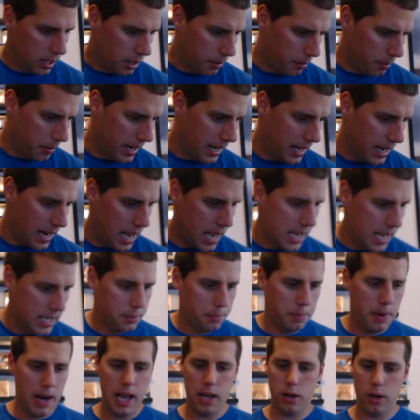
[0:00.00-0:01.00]
and my
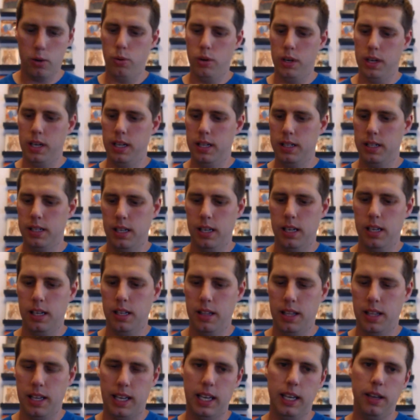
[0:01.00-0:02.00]
last black one is uh,
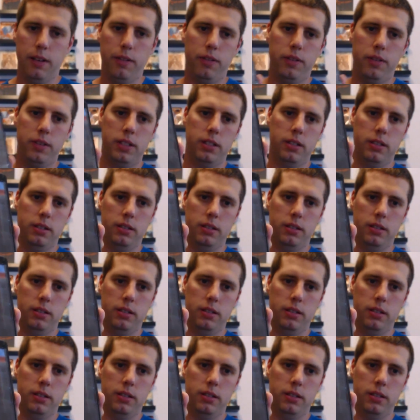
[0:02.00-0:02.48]
the gift